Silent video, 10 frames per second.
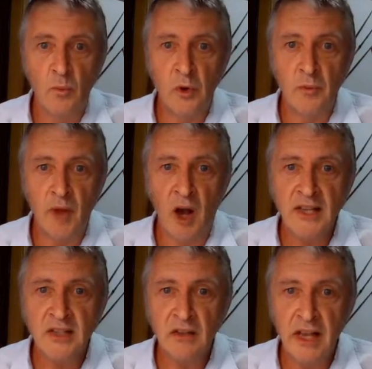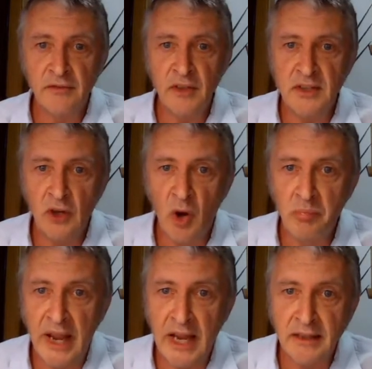We'll isolate these
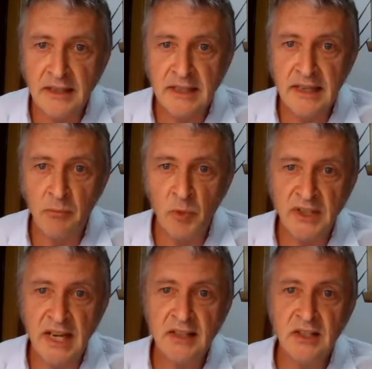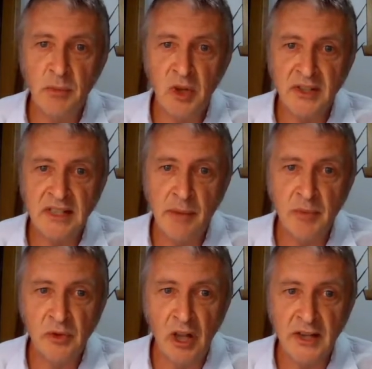compounds and we'll test them on
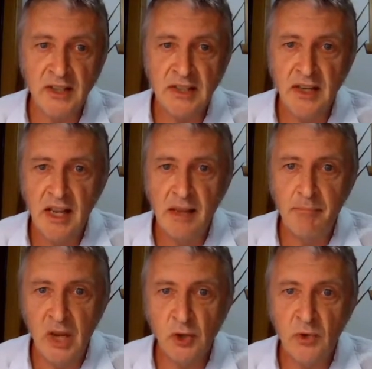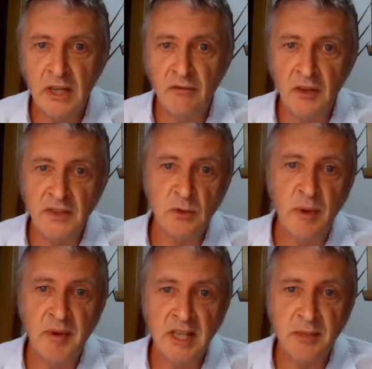salmon lice, measuring the
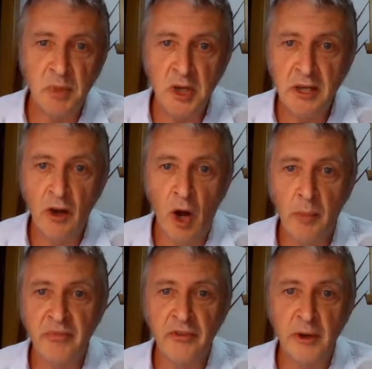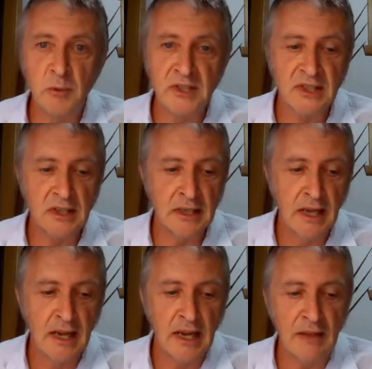swimming speed, hop
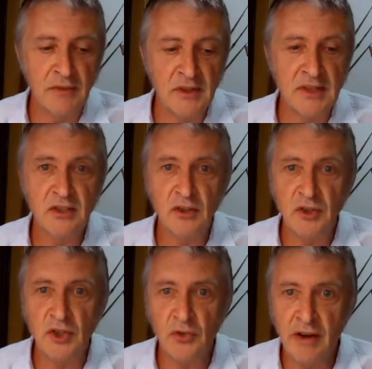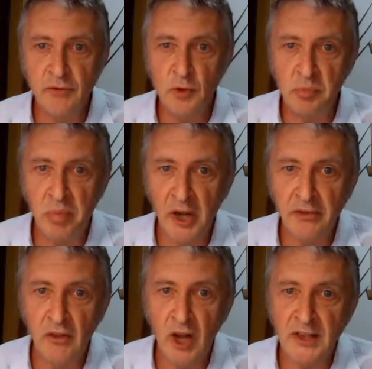frequency, and the distance travelled
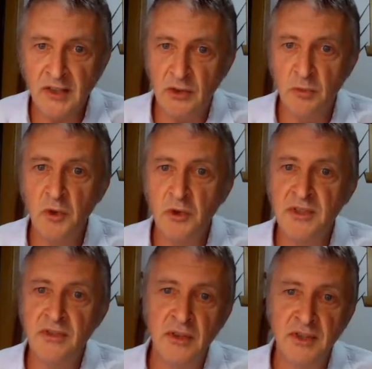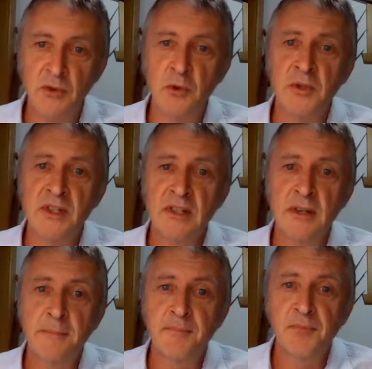by the lice towards the source.
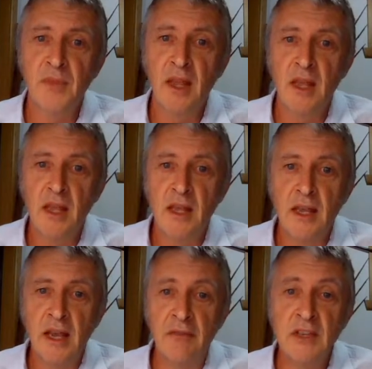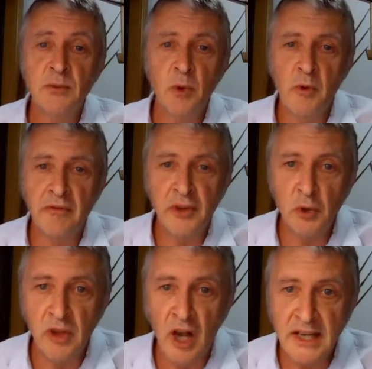And this will
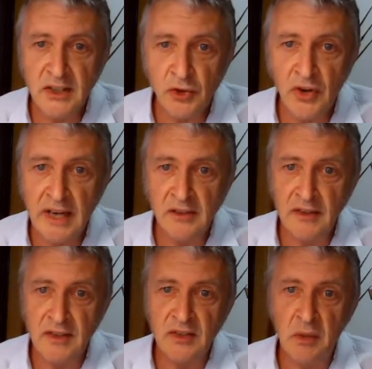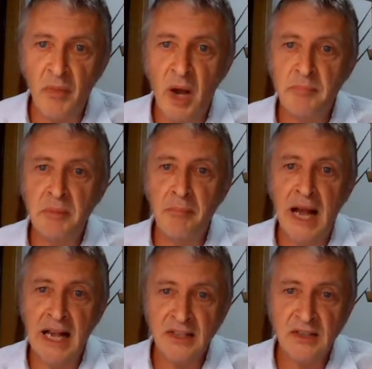reveal lice attractants that might be
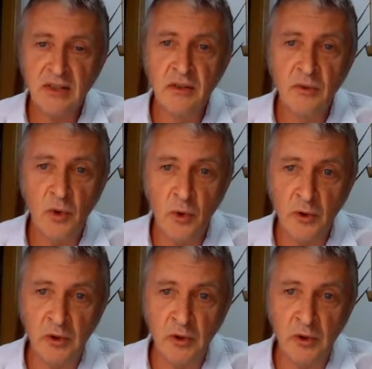masked or